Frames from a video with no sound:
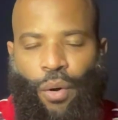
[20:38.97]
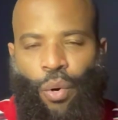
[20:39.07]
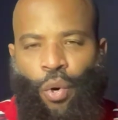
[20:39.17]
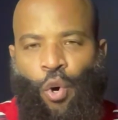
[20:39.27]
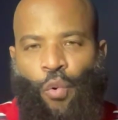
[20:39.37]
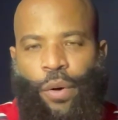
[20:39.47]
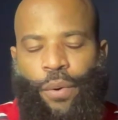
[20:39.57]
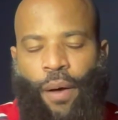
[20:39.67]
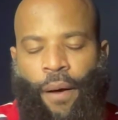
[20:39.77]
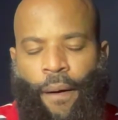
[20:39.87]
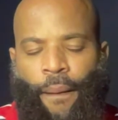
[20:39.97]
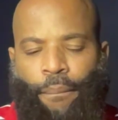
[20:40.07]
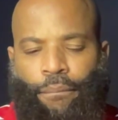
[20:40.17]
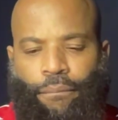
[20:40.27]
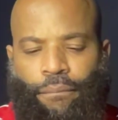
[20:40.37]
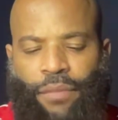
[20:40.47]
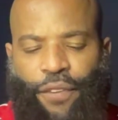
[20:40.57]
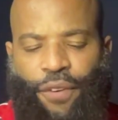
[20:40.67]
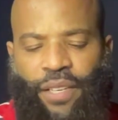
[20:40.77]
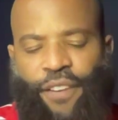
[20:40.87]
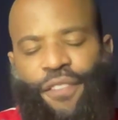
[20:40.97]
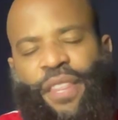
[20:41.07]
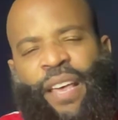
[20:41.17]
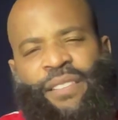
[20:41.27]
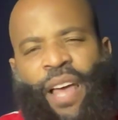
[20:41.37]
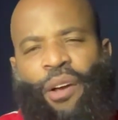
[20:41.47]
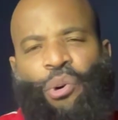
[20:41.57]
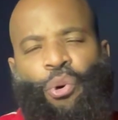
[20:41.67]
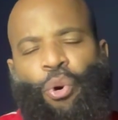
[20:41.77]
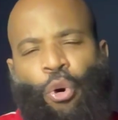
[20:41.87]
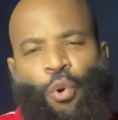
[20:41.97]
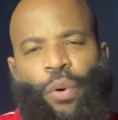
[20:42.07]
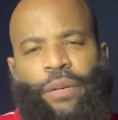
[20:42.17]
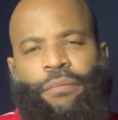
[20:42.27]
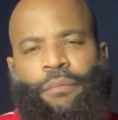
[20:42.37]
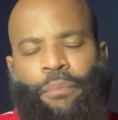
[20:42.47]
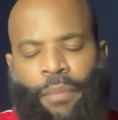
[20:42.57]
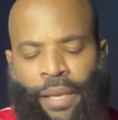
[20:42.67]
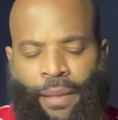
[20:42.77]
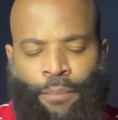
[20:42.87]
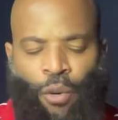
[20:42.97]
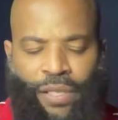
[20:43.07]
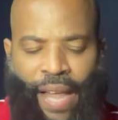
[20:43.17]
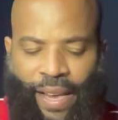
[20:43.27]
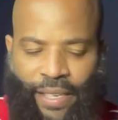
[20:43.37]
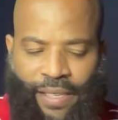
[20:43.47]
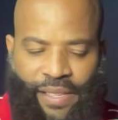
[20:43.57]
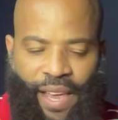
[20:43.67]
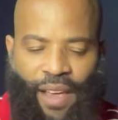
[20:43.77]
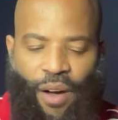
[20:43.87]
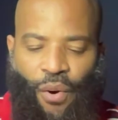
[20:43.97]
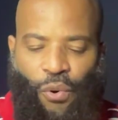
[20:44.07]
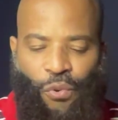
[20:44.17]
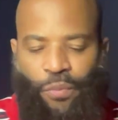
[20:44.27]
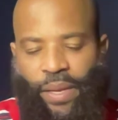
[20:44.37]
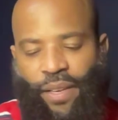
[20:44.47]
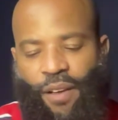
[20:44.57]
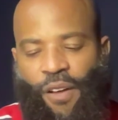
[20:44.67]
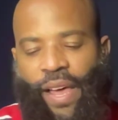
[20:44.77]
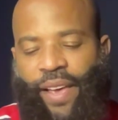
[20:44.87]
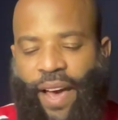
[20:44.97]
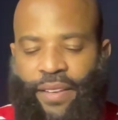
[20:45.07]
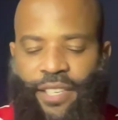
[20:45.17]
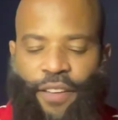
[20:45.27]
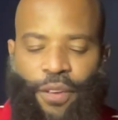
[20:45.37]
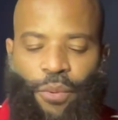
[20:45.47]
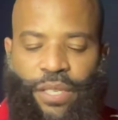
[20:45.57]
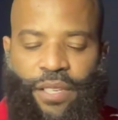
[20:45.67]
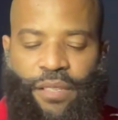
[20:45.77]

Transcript: who would different things like who would most likely stay home and all that kind of stuff. It was